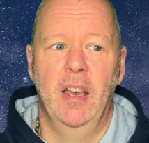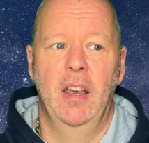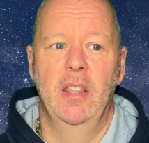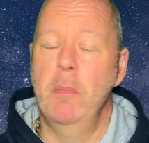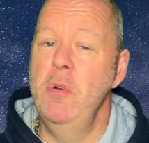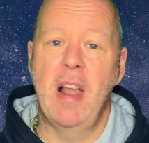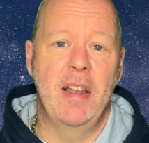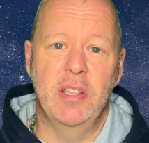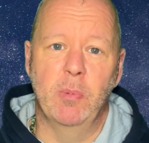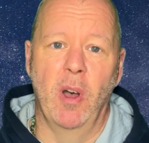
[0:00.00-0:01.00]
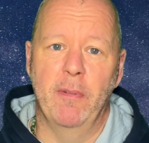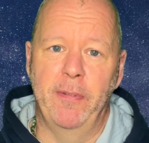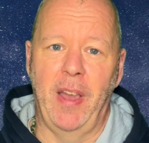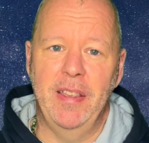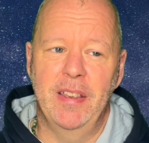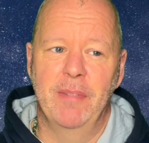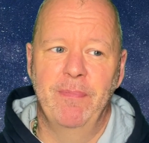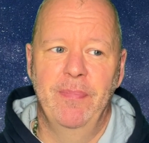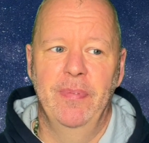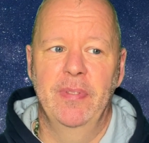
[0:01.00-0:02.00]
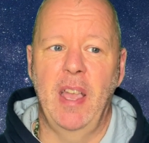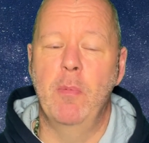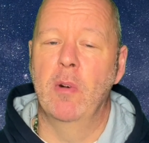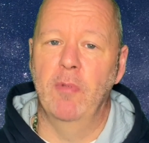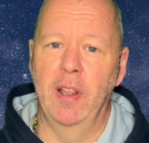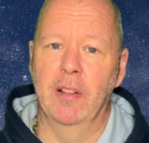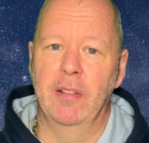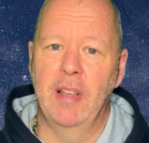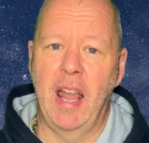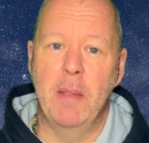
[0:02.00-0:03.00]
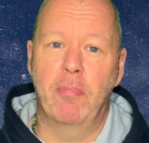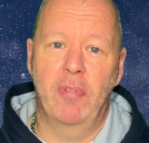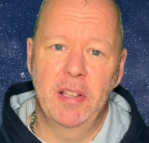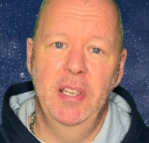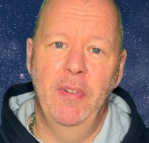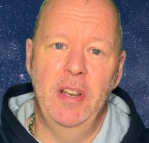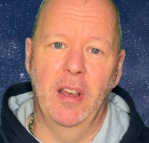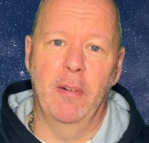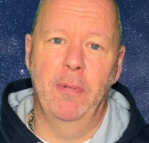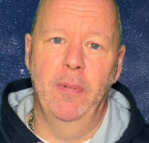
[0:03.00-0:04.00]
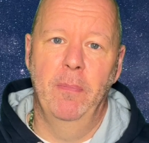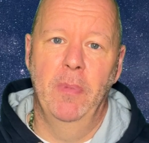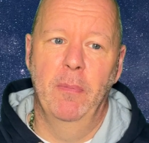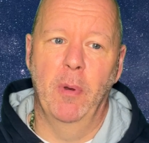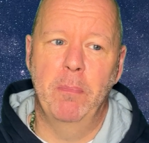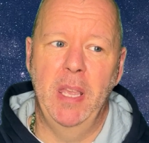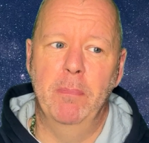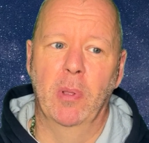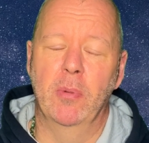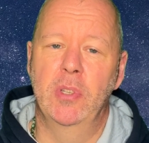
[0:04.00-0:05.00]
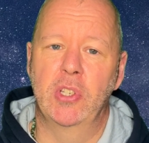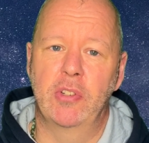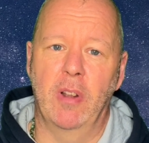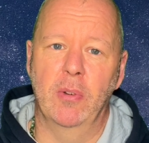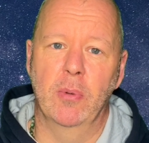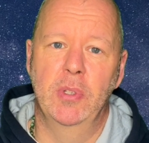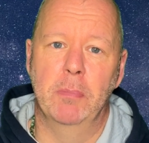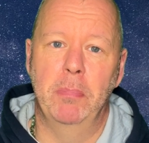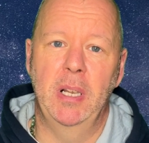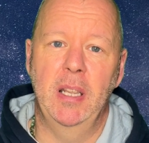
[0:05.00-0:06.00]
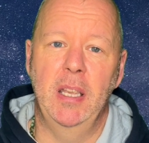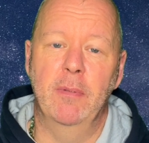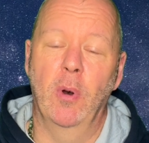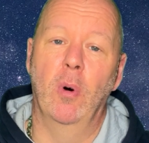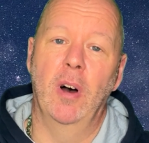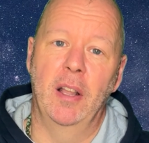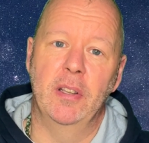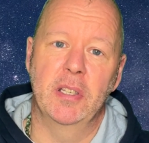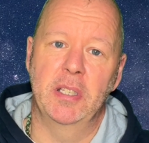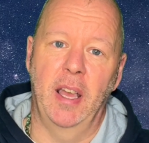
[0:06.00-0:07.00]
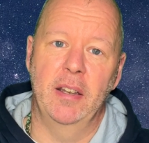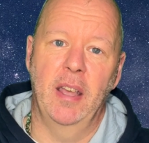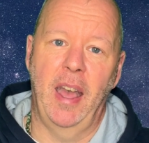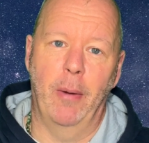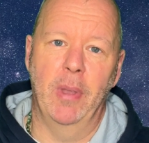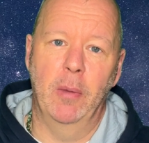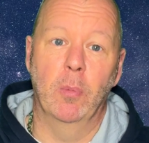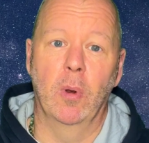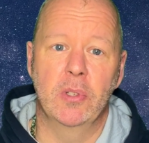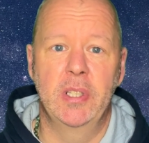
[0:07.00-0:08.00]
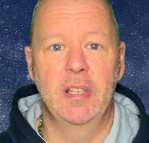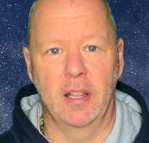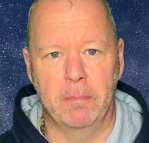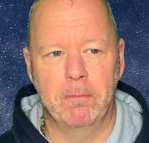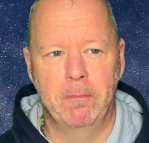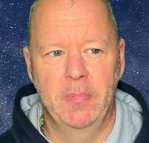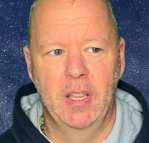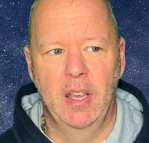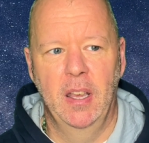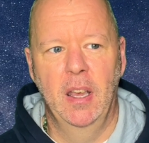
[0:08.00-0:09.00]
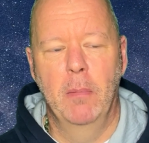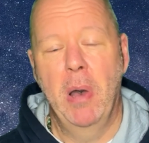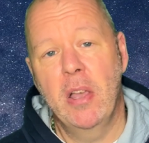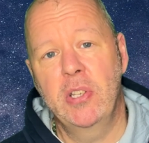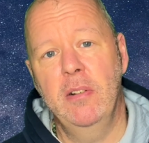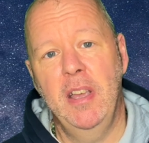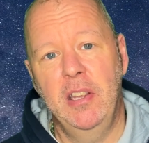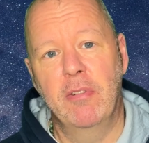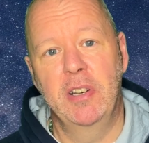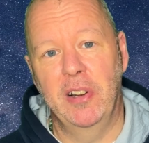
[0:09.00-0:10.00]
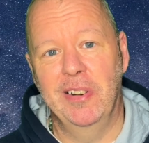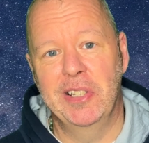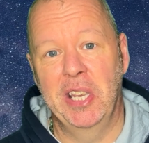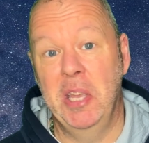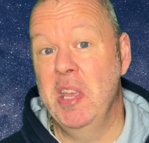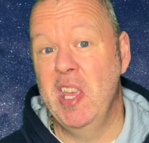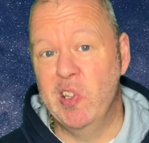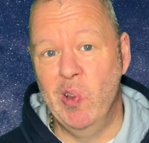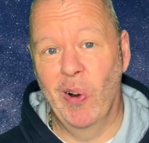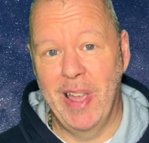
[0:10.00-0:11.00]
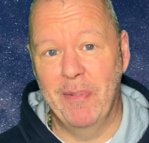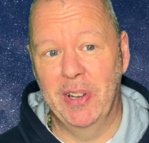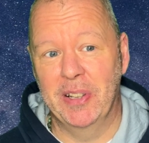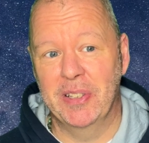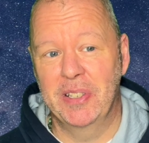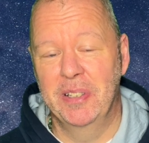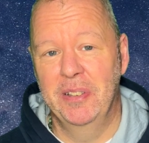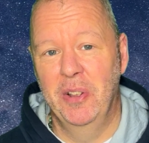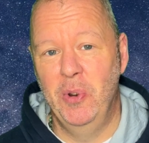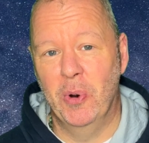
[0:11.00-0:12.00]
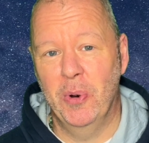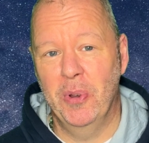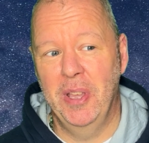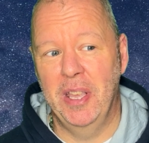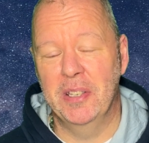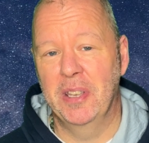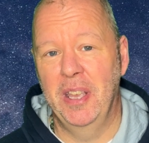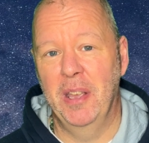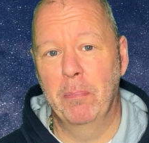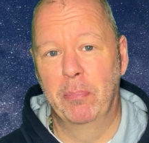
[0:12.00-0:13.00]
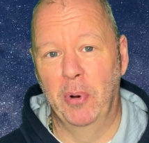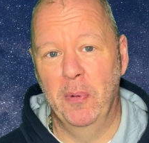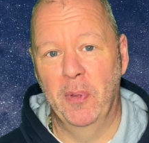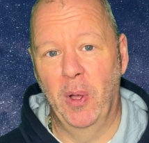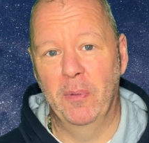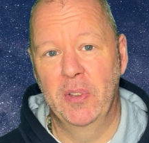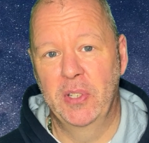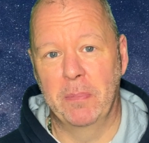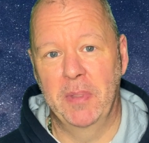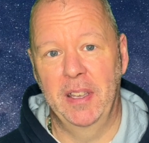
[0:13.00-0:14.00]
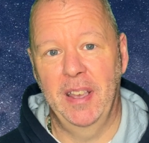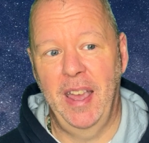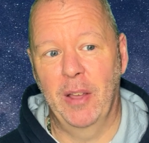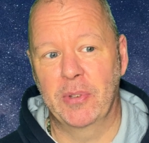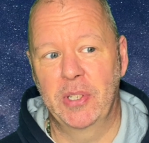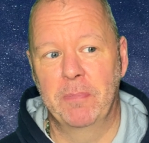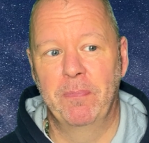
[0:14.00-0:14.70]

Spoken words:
The moon landings weren't fake. They were real and impressive enough for people to struggle to believe or understand how it was done. Personal incredulity is not evidence, nor is it proof of something else.